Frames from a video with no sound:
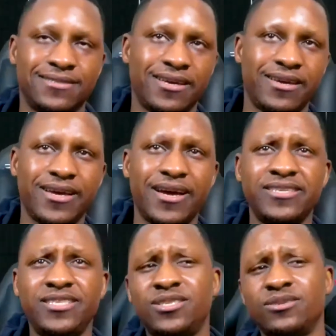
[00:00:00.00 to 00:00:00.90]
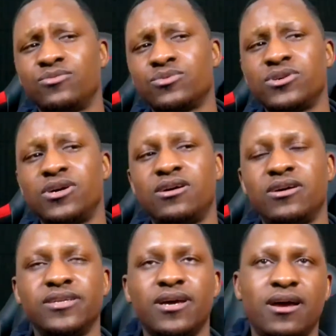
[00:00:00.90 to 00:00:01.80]
Hey guys, we're
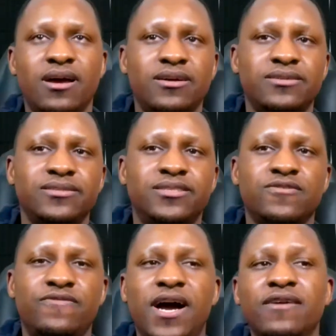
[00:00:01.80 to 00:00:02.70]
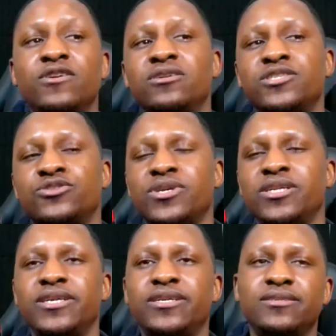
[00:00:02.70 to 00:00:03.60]
on Survivor
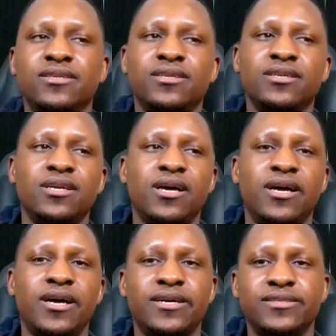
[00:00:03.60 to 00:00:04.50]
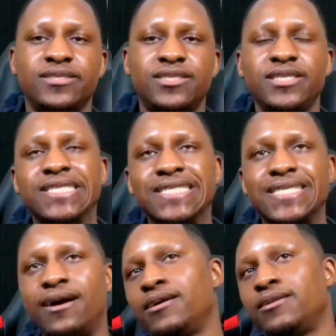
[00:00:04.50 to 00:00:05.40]
Australia, season
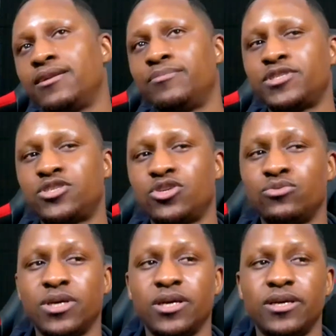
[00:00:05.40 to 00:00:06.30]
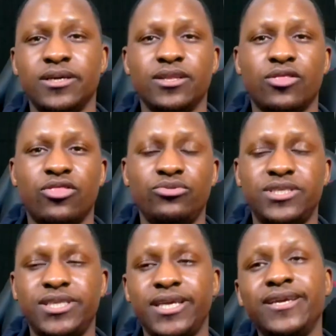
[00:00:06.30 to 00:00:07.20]
9, episode
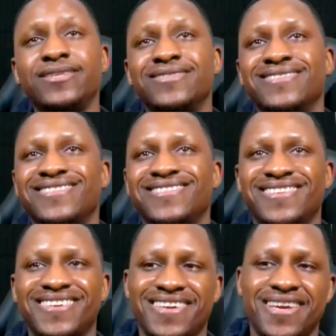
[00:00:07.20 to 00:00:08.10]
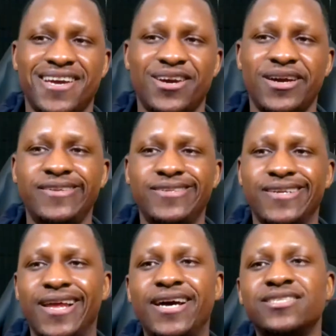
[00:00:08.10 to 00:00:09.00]
13. All right.
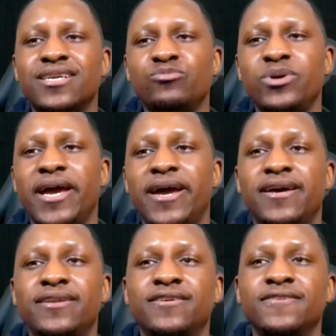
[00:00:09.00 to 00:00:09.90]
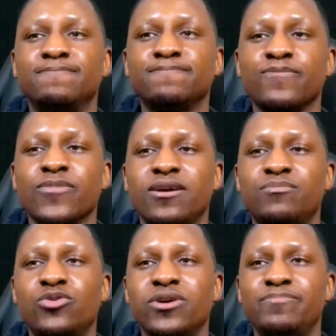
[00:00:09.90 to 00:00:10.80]
Last time we had our
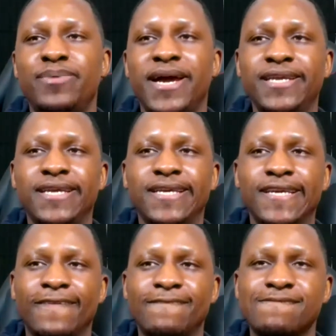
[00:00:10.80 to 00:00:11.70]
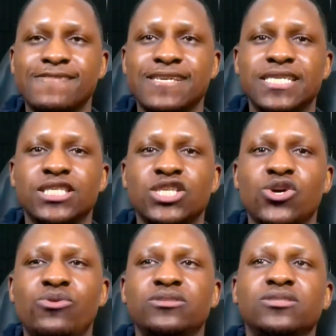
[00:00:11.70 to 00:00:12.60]
boy Benny
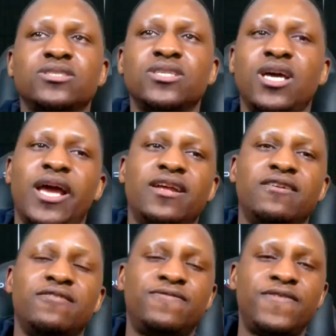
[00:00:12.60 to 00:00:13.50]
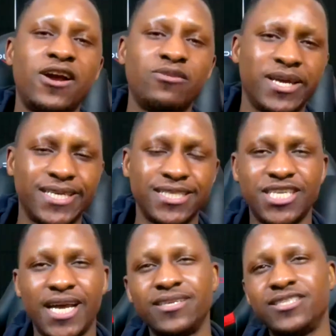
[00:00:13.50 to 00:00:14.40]
going at a fire making
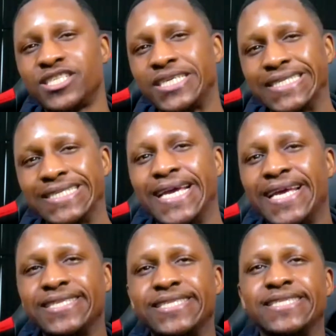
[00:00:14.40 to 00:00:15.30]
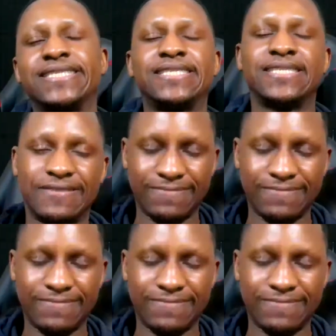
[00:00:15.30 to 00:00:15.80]
challenge against